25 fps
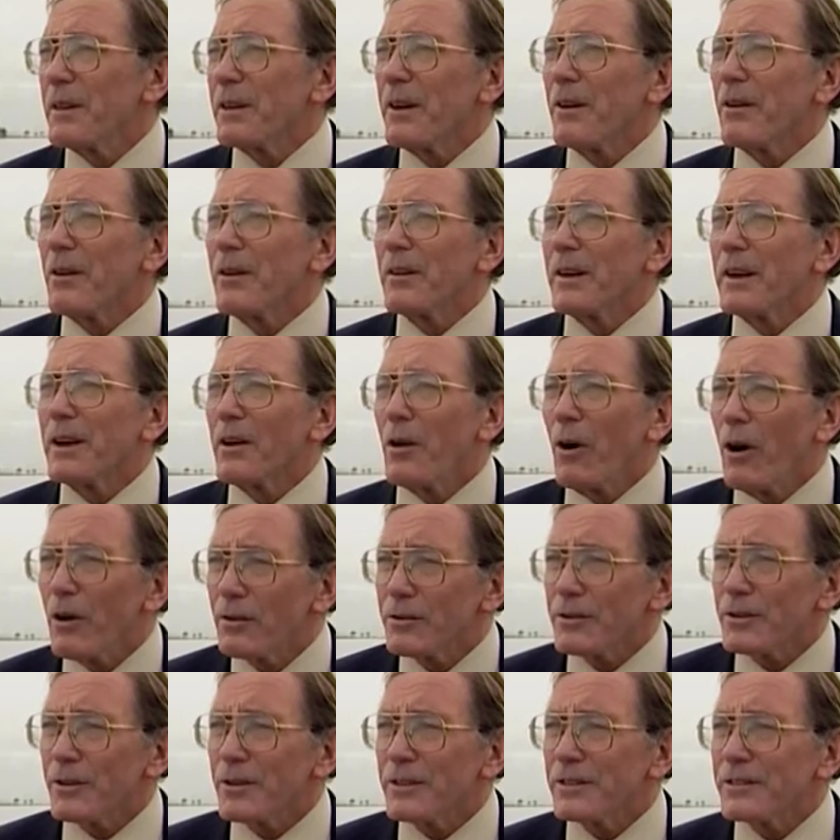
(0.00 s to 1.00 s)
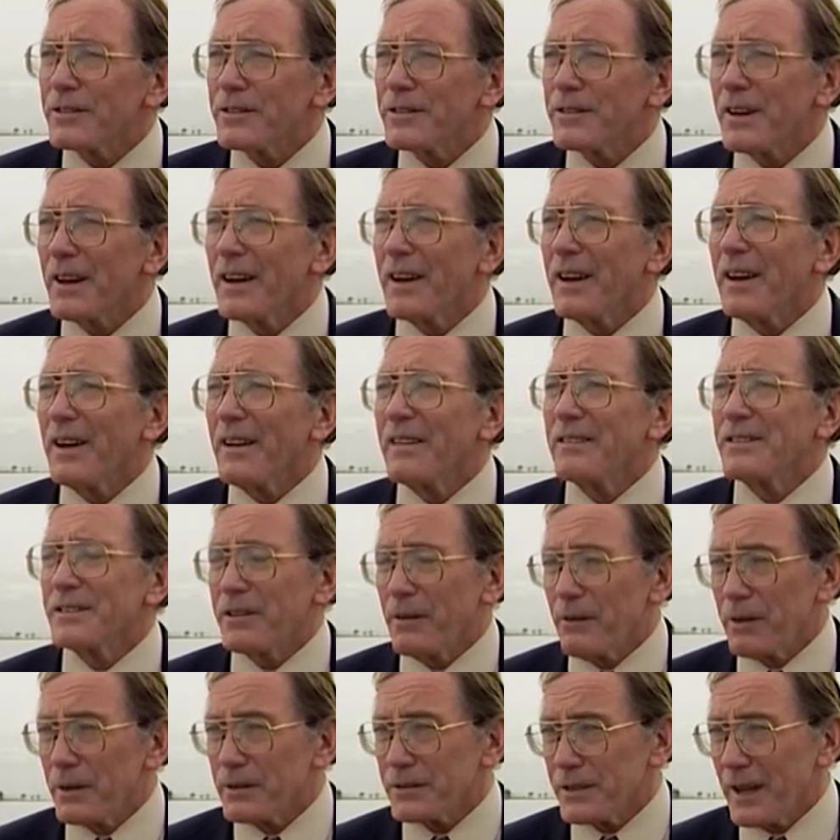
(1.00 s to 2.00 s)
of the early cultures,
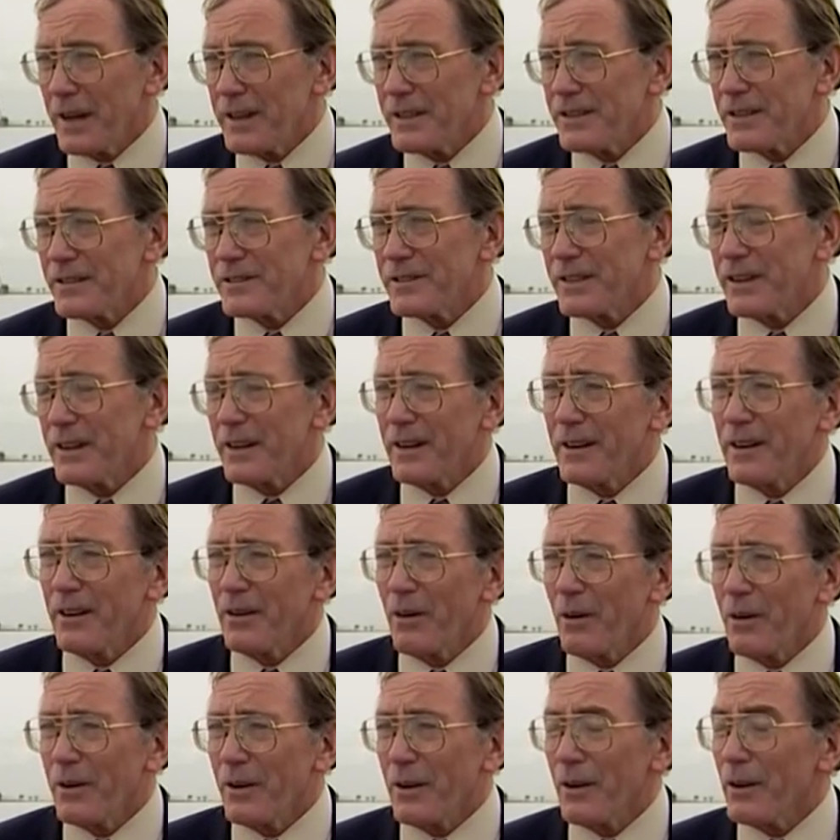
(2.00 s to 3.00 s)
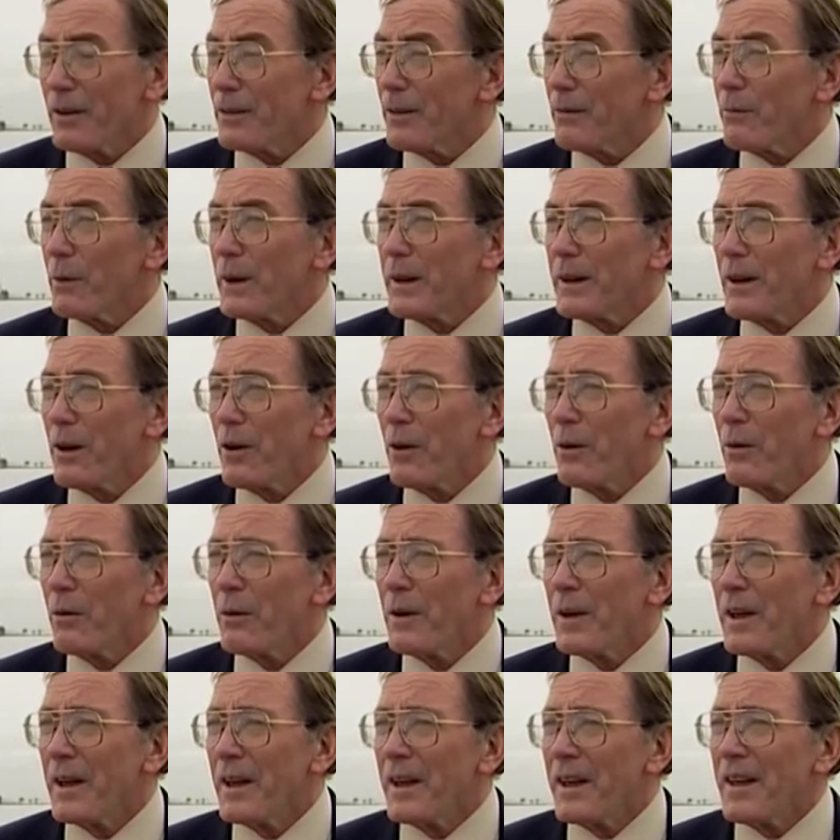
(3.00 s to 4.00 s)
civilizations here on Earth, and we know
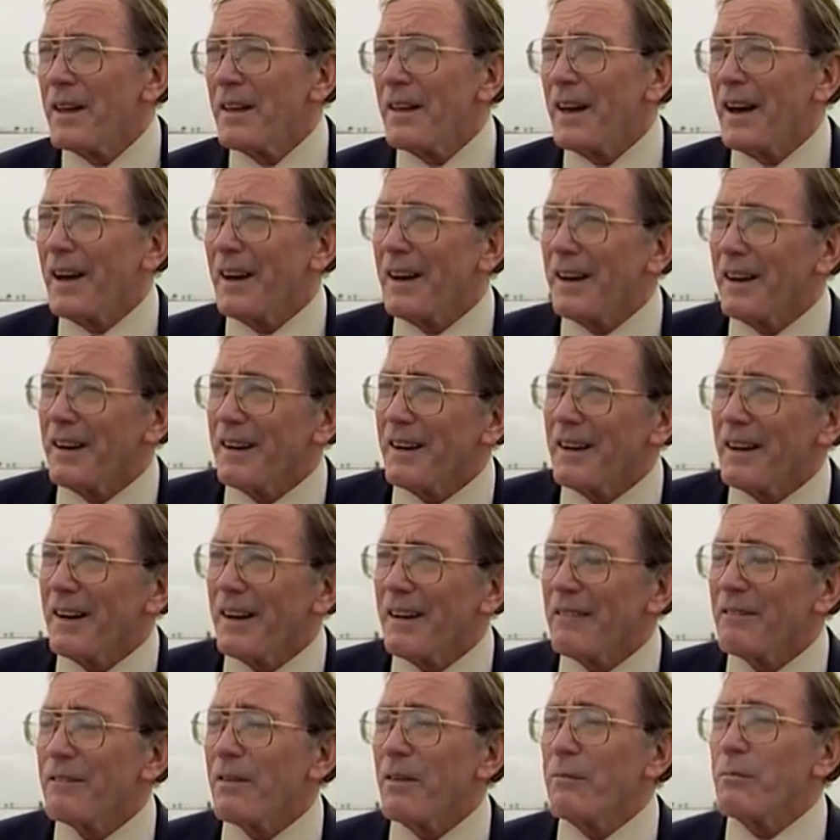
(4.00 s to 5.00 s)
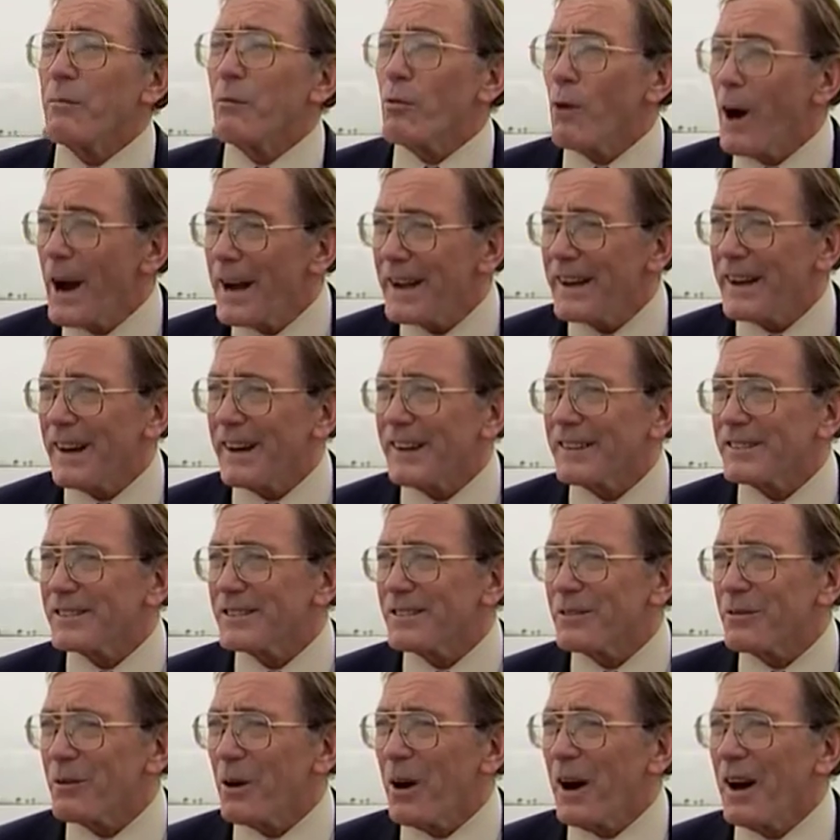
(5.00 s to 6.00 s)
from
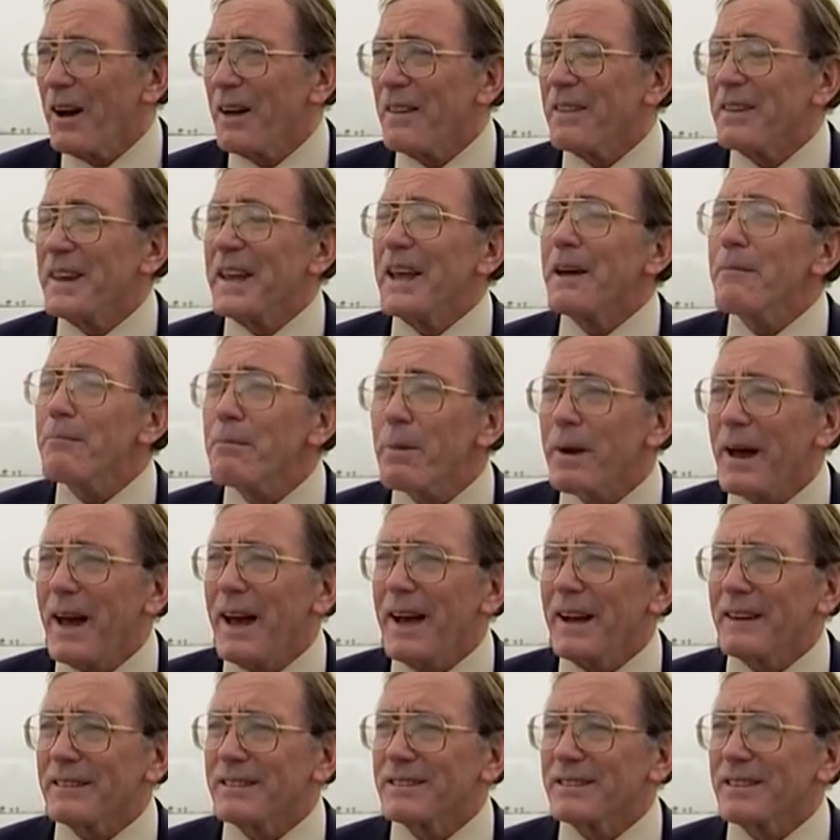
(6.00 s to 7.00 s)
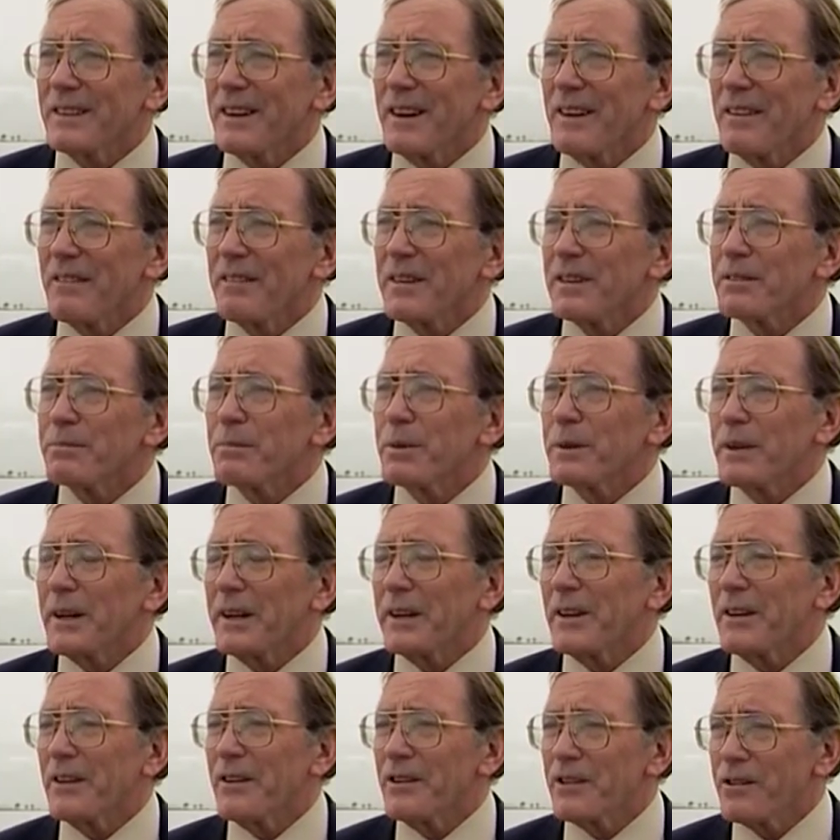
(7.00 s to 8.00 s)
writings the impacts of this
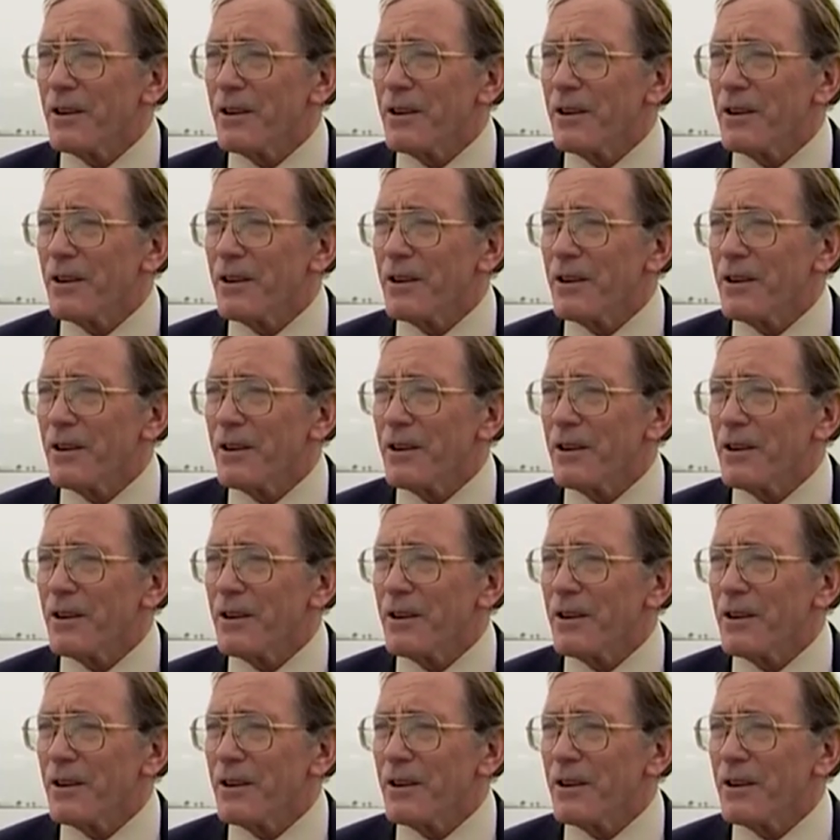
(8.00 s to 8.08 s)
particular